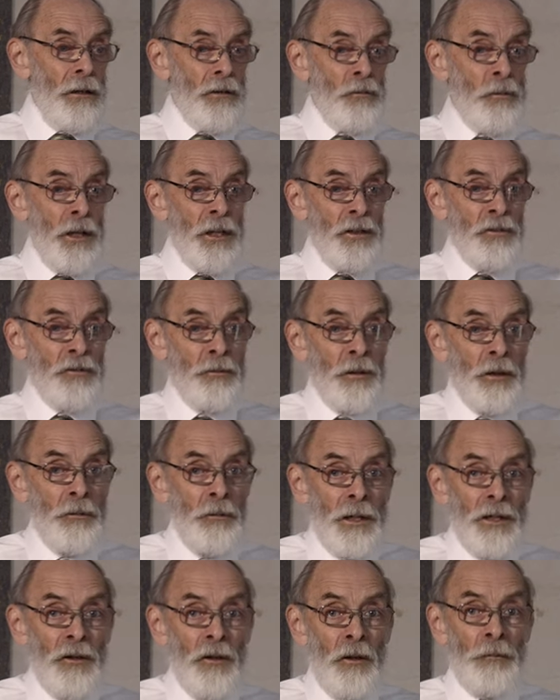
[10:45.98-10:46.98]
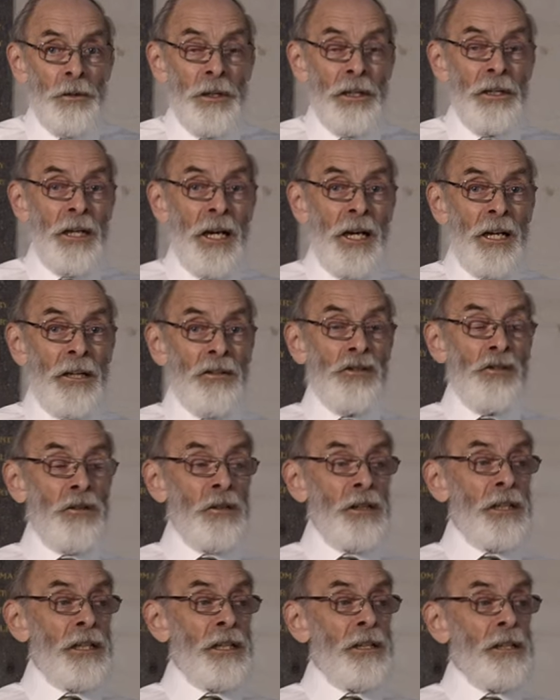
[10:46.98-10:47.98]
And whilst we may not be
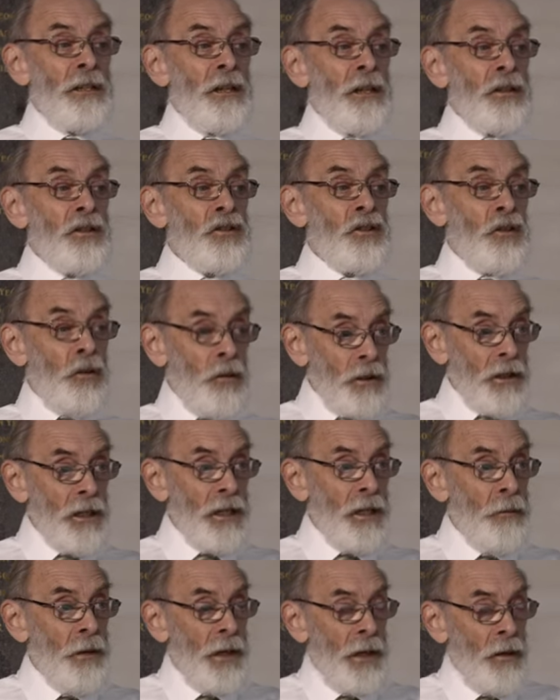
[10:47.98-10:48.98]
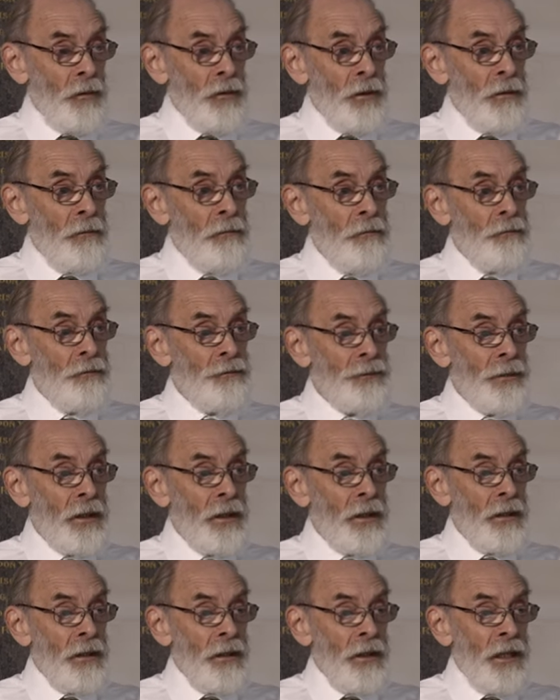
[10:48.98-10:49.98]
actually talking about them,
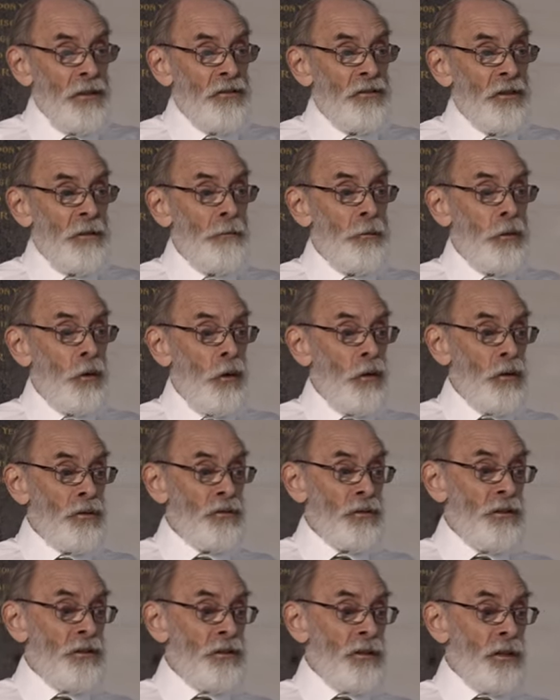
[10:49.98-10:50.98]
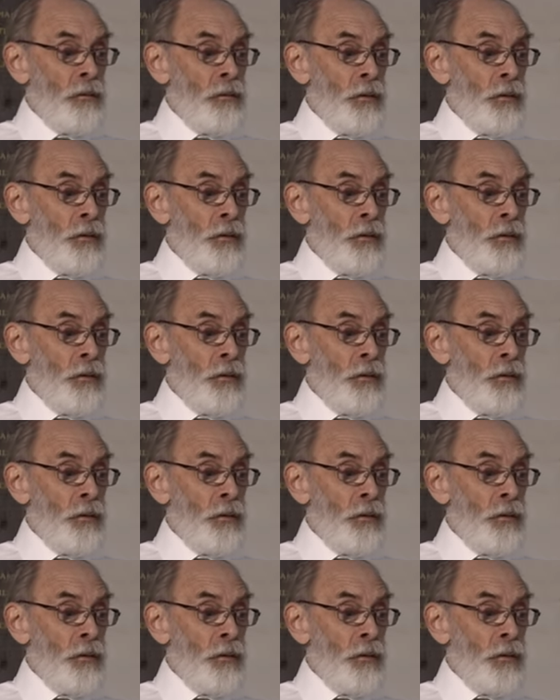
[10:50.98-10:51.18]
it's important that